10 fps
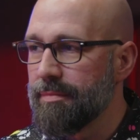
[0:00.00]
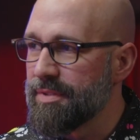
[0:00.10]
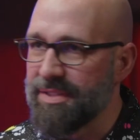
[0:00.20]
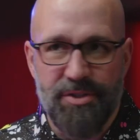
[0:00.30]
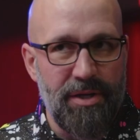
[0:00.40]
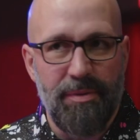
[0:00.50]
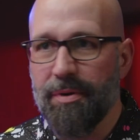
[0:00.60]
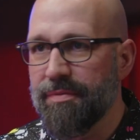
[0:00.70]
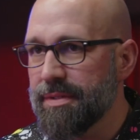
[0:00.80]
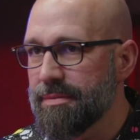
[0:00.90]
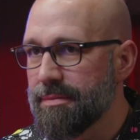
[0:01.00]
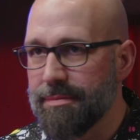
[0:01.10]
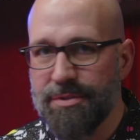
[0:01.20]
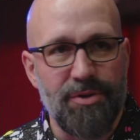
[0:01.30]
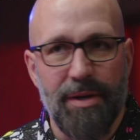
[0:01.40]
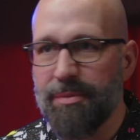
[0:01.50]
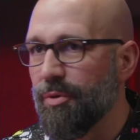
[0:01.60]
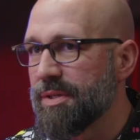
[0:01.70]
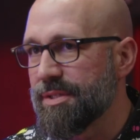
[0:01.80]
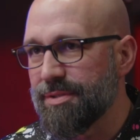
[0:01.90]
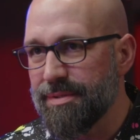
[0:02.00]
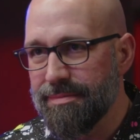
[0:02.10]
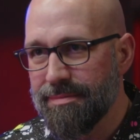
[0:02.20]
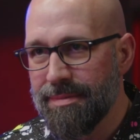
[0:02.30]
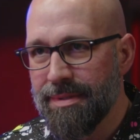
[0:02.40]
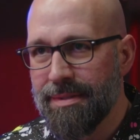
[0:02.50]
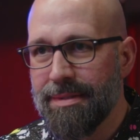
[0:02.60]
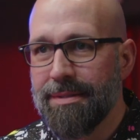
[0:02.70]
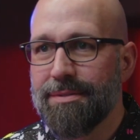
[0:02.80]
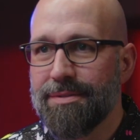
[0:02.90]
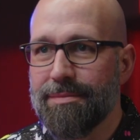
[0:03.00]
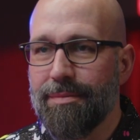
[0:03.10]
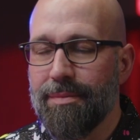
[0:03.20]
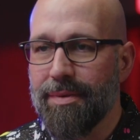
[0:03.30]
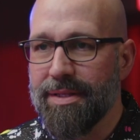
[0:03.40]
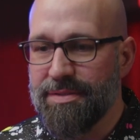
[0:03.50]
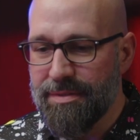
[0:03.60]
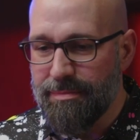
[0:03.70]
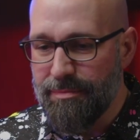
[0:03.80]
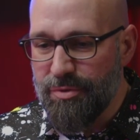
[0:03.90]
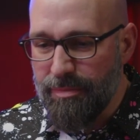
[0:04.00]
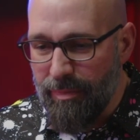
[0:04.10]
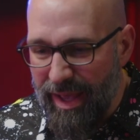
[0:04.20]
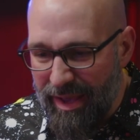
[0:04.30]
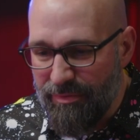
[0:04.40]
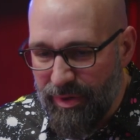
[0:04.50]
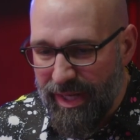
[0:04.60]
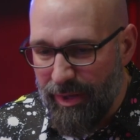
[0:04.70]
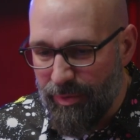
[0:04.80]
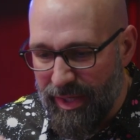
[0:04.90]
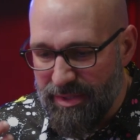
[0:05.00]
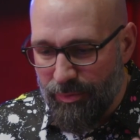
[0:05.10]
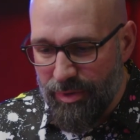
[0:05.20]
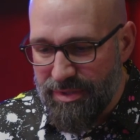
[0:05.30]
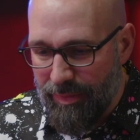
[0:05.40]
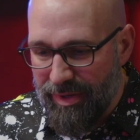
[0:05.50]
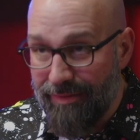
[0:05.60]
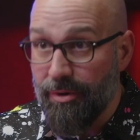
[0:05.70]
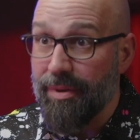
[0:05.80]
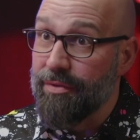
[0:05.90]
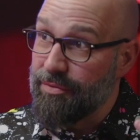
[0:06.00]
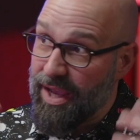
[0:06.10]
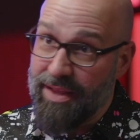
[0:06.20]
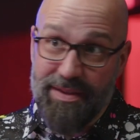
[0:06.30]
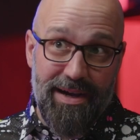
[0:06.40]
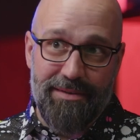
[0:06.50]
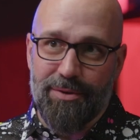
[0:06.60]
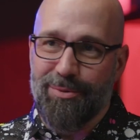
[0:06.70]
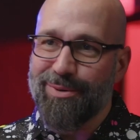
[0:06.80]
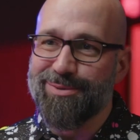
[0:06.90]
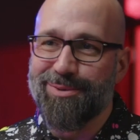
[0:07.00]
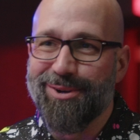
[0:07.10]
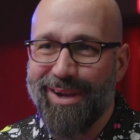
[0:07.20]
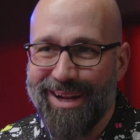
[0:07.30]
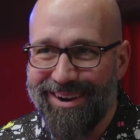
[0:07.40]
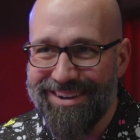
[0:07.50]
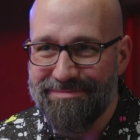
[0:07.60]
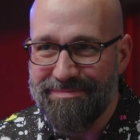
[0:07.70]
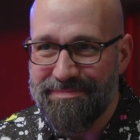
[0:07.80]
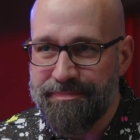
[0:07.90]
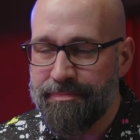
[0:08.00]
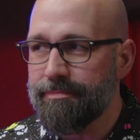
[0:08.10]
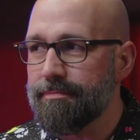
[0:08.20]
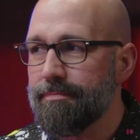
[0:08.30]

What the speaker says: Let's not try to be perfect. Let's try to be more intentional. Let's every day realize the words coming out of our mouths and the nonverbal ones, we're creating art. Yeah.